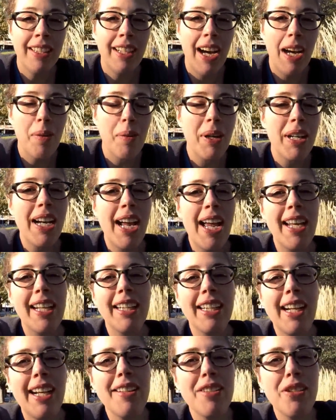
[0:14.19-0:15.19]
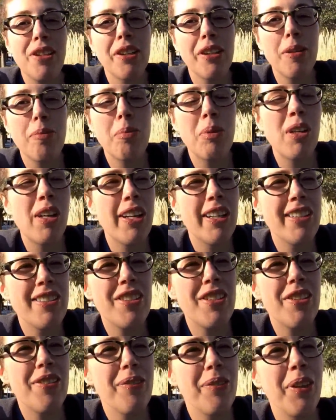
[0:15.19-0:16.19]
I went ahead and I took the
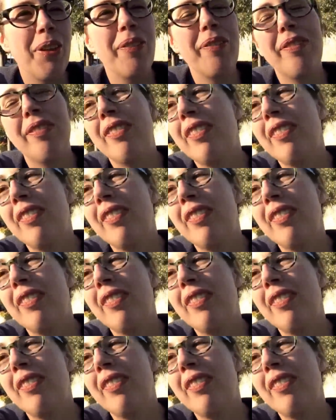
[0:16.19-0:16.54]
plunge. Well,